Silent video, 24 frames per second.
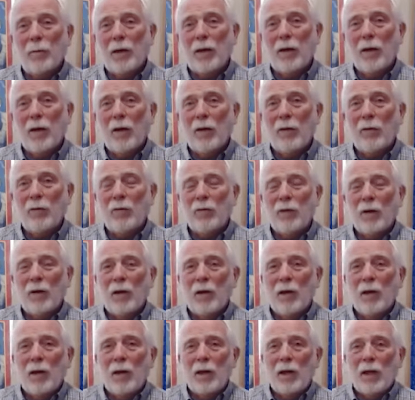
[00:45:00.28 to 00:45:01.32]
because
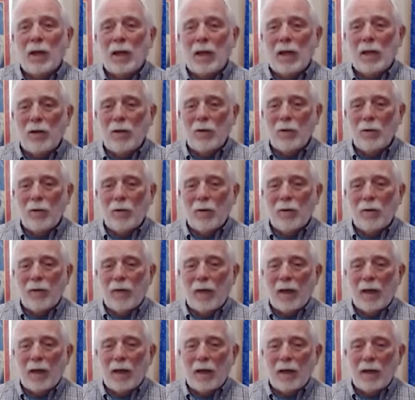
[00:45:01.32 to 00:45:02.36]
he knew that
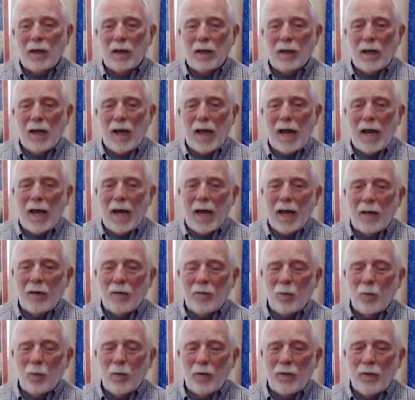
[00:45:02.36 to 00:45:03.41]
they
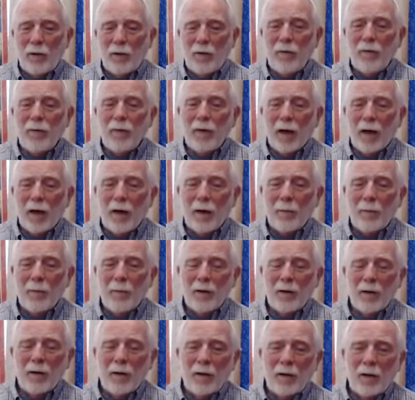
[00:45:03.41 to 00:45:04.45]
had within them
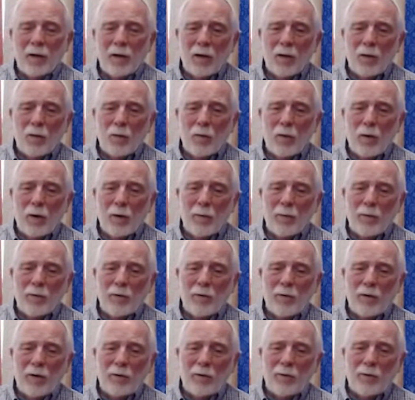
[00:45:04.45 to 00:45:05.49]
what was
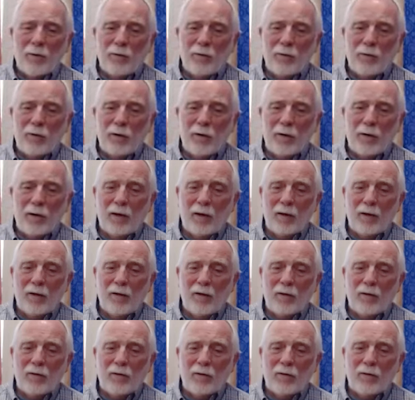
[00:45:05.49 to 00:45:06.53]
necessary
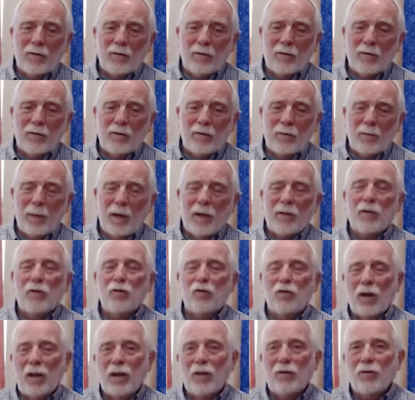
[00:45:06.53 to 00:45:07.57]
to make the
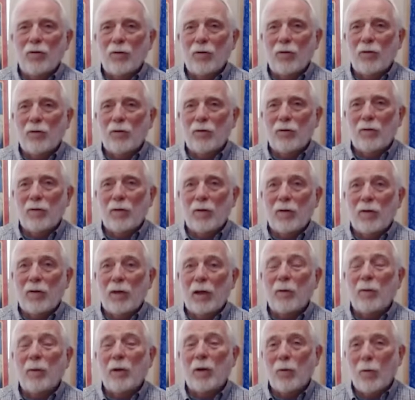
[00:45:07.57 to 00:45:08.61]
changes that
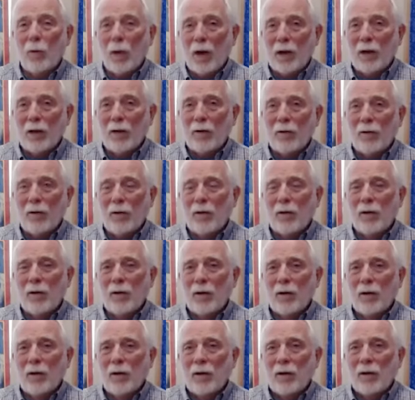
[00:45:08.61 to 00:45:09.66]
they required
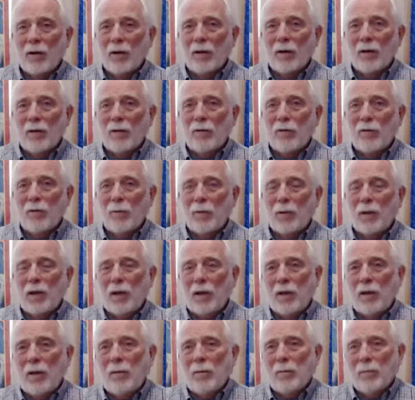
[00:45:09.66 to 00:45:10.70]
to
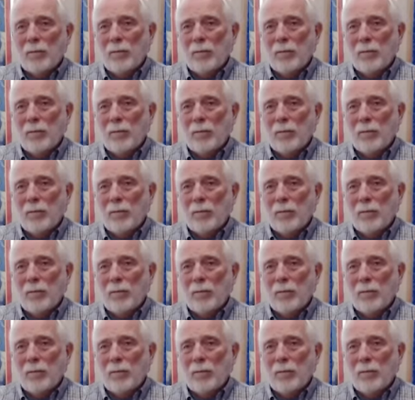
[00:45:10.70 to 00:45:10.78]
be